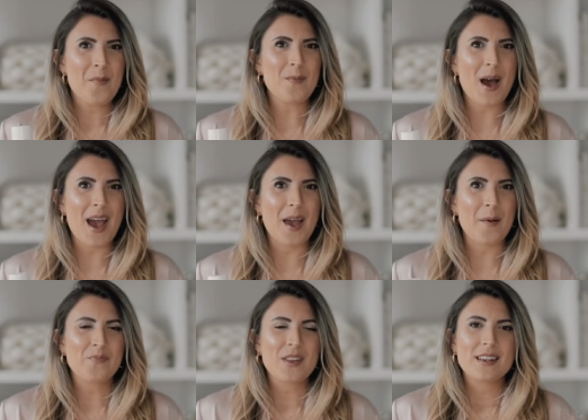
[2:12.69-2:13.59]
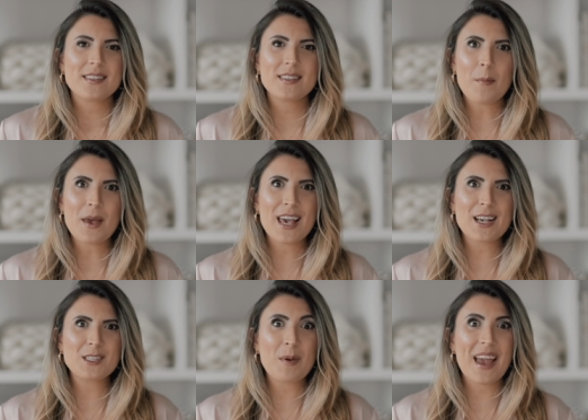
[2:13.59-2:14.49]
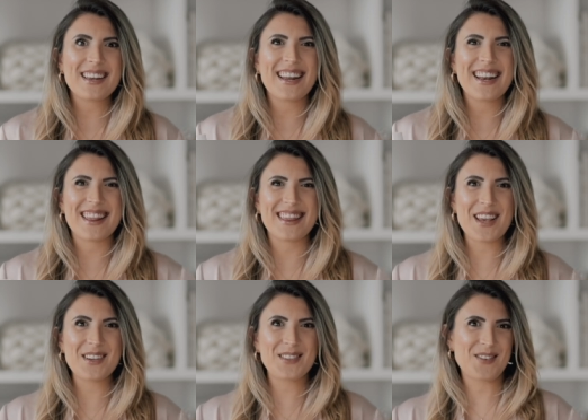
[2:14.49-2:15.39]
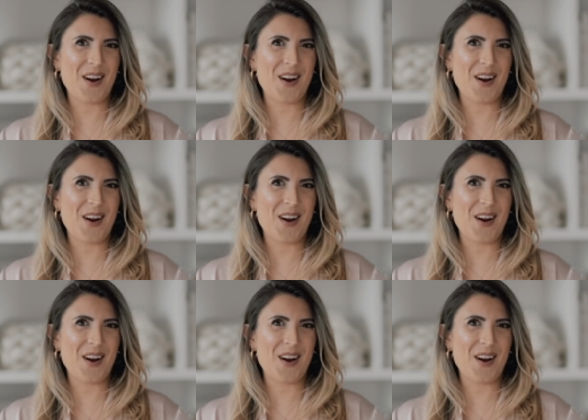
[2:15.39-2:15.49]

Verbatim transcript: my stomach expanding and things